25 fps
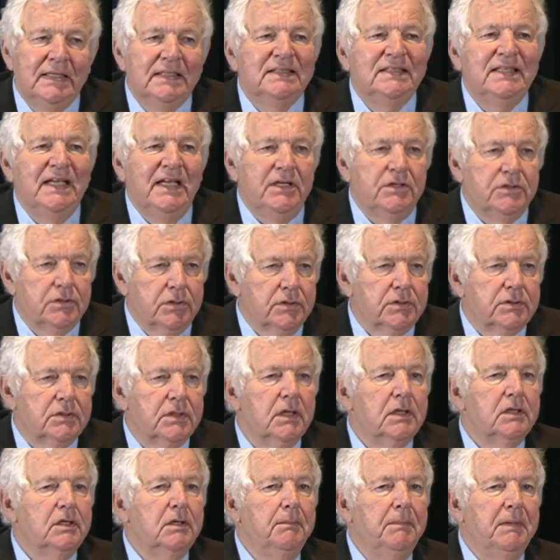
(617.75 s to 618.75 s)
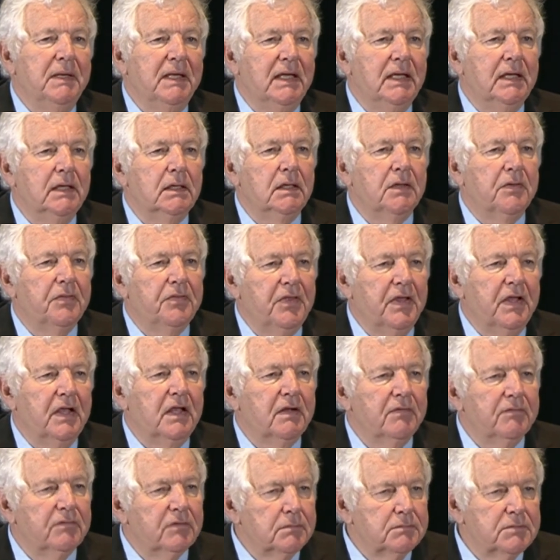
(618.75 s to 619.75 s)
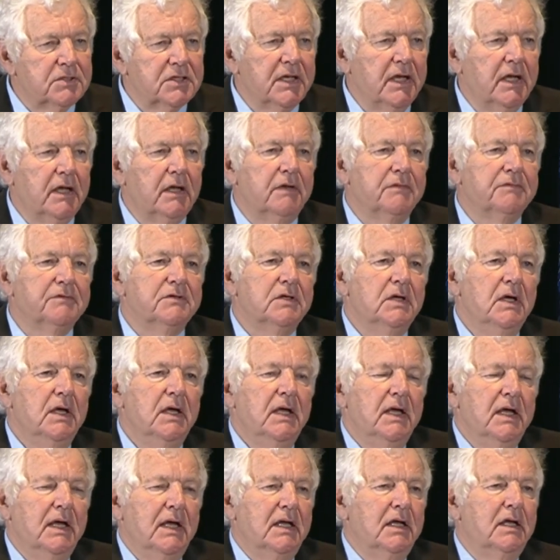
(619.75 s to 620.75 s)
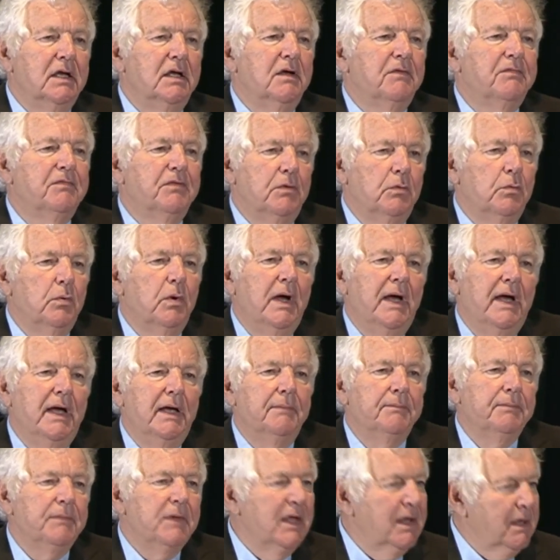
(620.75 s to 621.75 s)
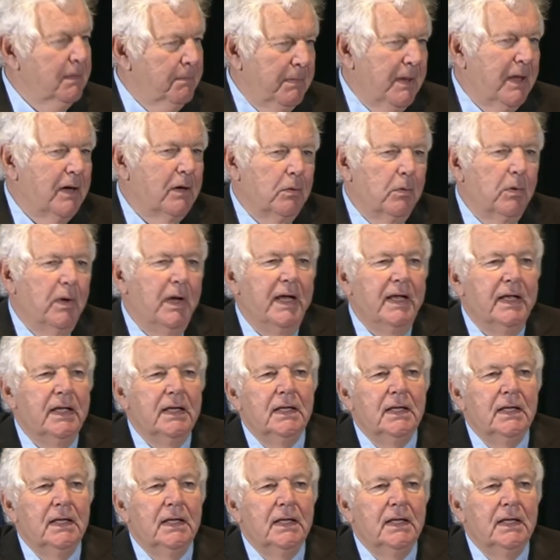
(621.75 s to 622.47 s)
teachers to begin to think of themselves in a different way, in a better way,